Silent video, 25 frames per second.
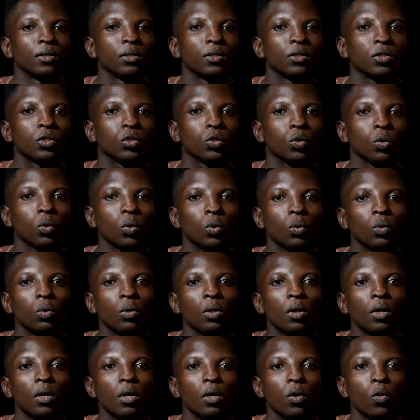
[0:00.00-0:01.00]
So
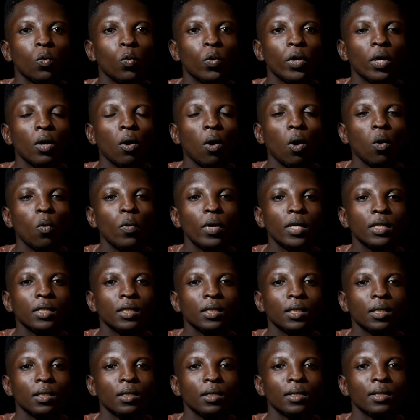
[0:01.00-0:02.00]
we
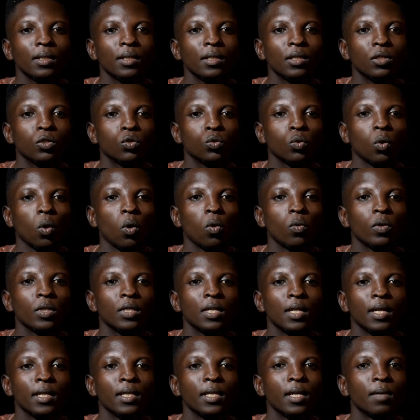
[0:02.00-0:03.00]
always need to
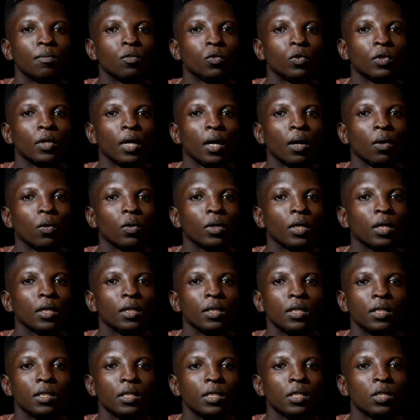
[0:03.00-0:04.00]
let them know that, okay,
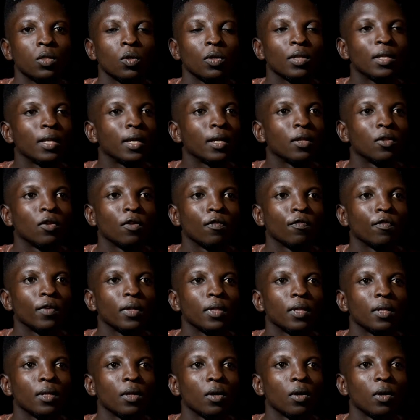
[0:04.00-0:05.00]
this is not the end of it.
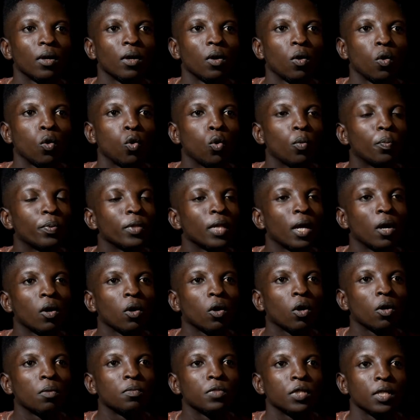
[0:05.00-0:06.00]
Hope now
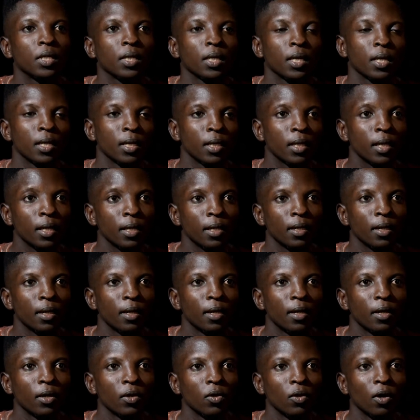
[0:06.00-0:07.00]
comes in again.
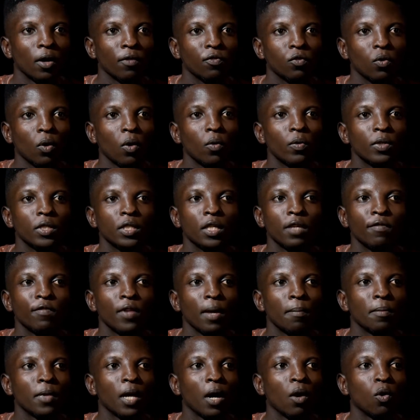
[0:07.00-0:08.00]
You have to always give
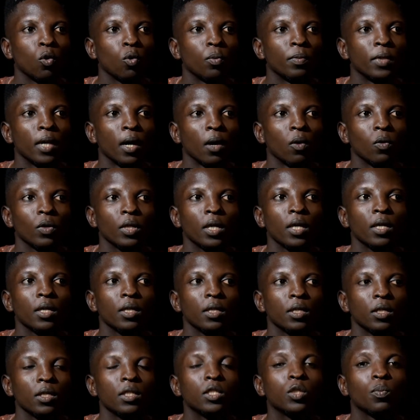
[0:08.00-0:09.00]
them that hope that,
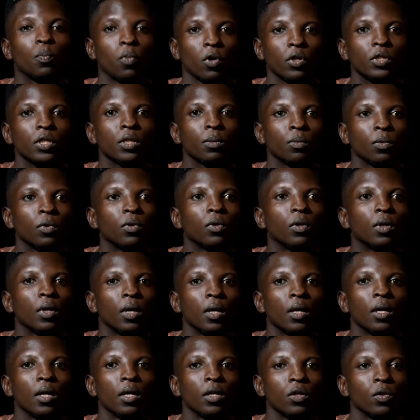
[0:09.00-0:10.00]
okay, it's possible.
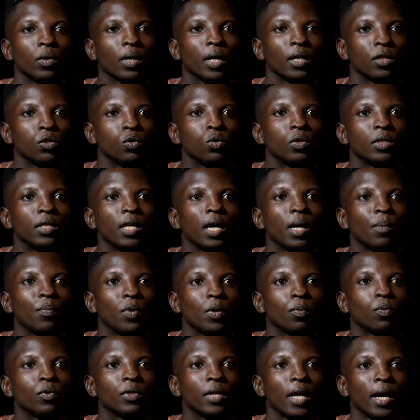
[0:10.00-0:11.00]
You can do it. There are
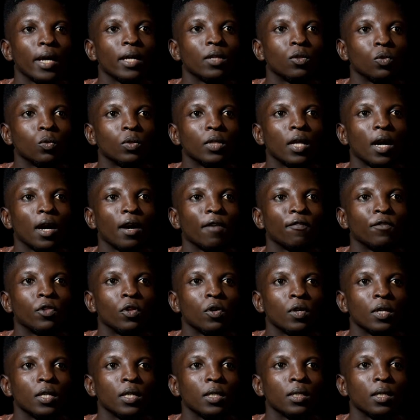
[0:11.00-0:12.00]
people that I know that have
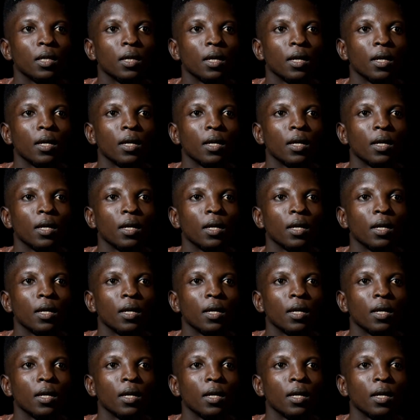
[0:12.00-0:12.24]
done it.